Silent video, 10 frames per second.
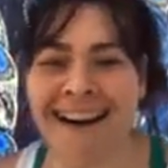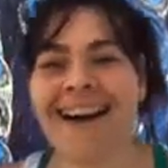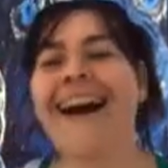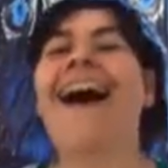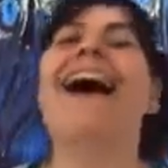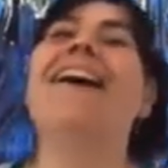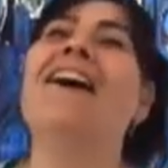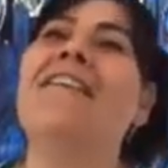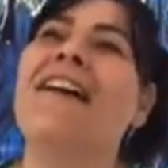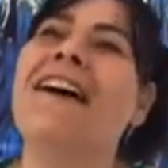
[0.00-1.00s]
I
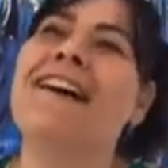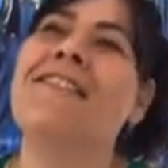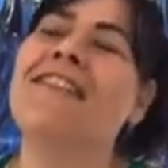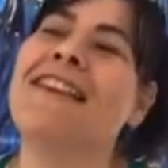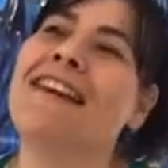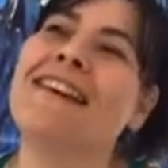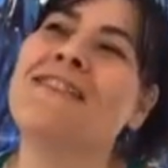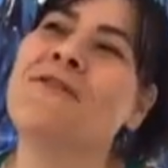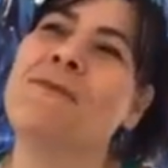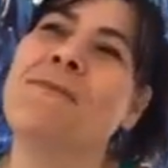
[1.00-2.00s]
know, right? And everything else
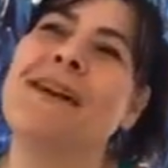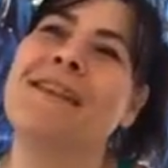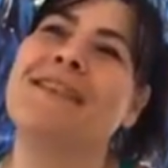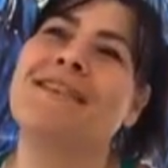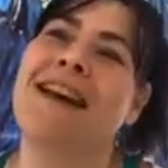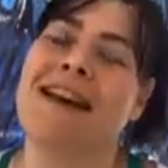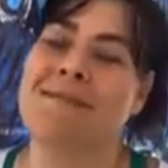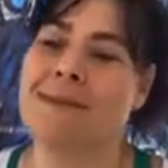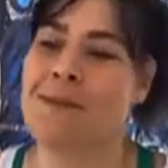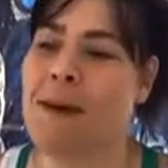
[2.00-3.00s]
for me looks like I'm
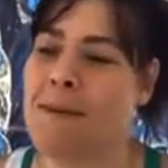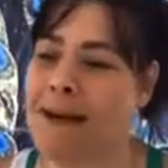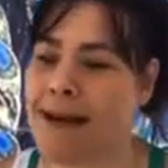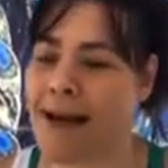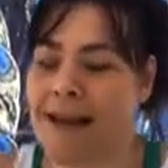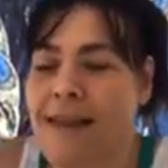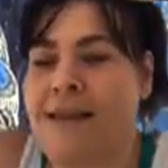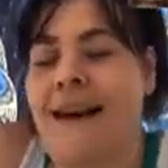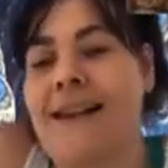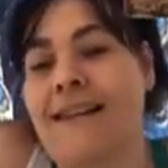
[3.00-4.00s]
swimming in it. I look
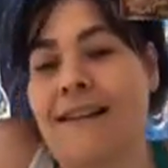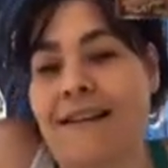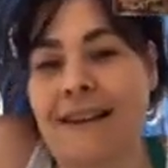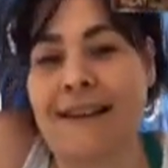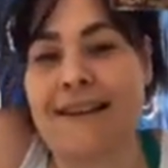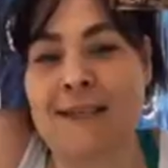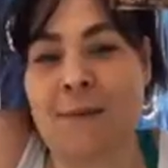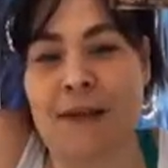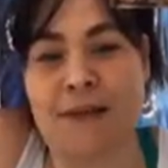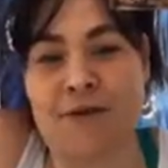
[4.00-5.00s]
like a little kid that's
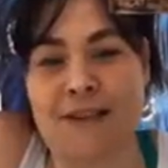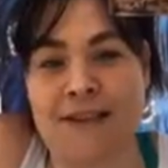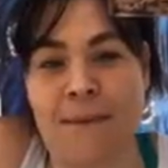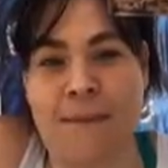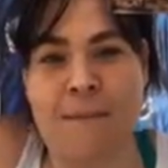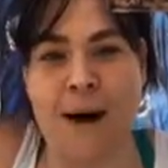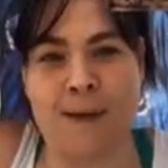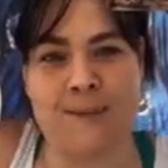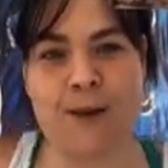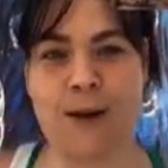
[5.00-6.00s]
played dress up in
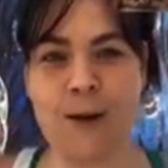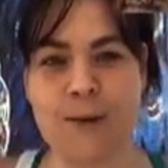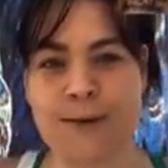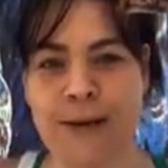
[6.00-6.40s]
mom's clothes.